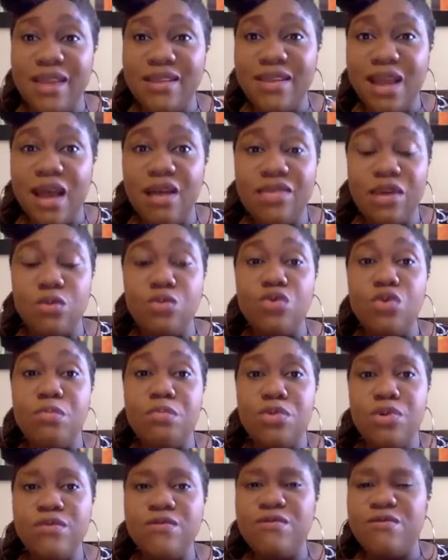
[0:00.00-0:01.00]
now that will
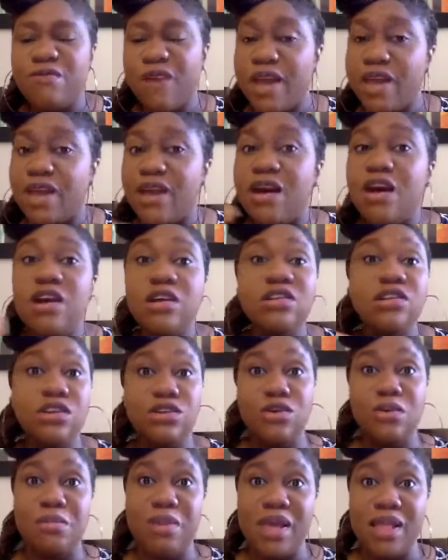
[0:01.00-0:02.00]
put fire under
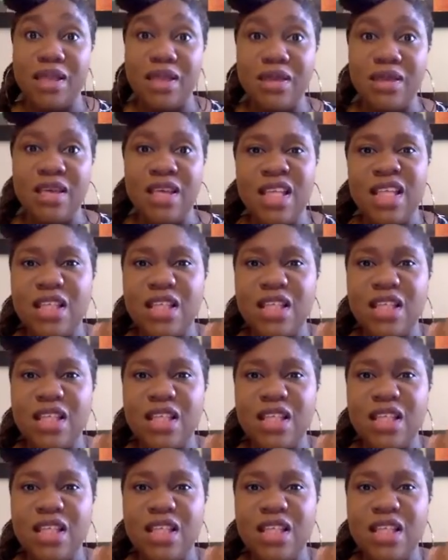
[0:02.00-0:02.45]
your belly,